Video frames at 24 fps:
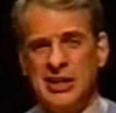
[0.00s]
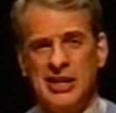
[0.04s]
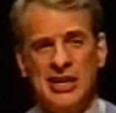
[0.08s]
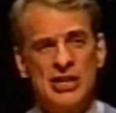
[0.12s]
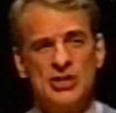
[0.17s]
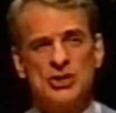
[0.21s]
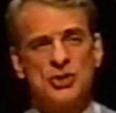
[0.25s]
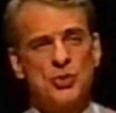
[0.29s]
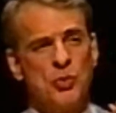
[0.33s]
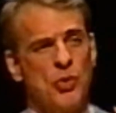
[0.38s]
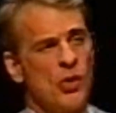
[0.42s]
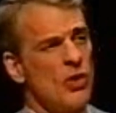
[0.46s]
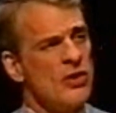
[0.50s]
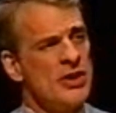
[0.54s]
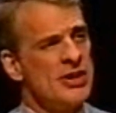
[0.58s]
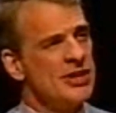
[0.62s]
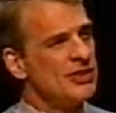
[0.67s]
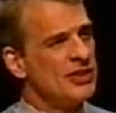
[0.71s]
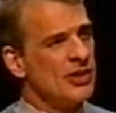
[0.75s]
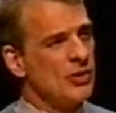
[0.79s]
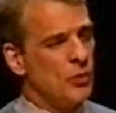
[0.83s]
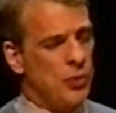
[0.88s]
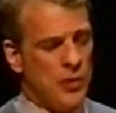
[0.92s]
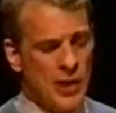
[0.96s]
is
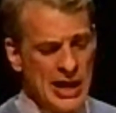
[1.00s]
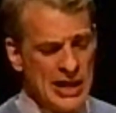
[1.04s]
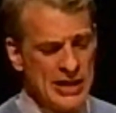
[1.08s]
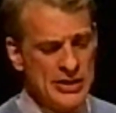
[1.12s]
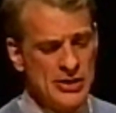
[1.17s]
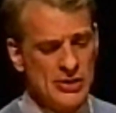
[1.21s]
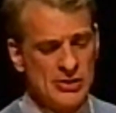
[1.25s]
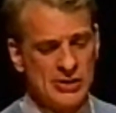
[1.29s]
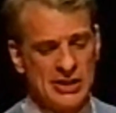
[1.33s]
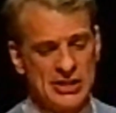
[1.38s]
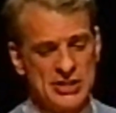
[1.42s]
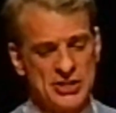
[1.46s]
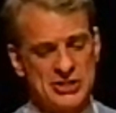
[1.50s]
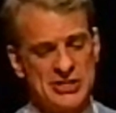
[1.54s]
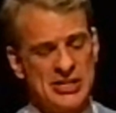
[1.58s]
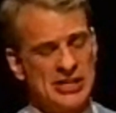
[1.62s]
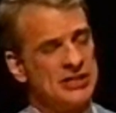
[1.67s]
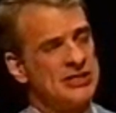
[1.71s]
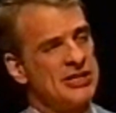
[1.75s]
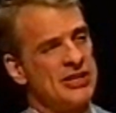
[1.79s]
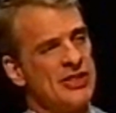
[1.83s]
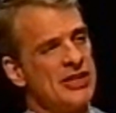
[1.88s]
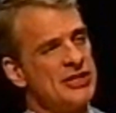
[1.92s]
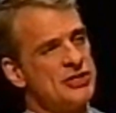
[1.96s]
worried that while you're
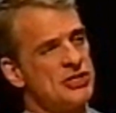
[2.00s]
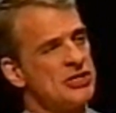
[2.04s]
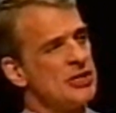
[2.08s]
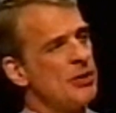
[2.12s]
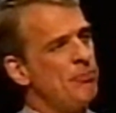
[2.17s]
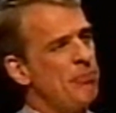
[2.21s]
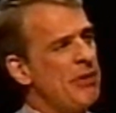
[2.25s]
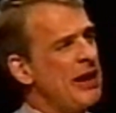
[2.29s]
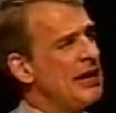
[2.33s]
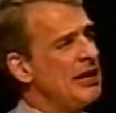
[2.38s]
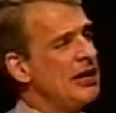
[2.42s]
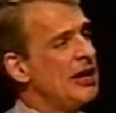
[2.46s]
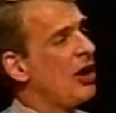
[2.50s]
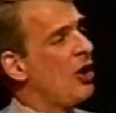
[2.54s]
listening to this debate,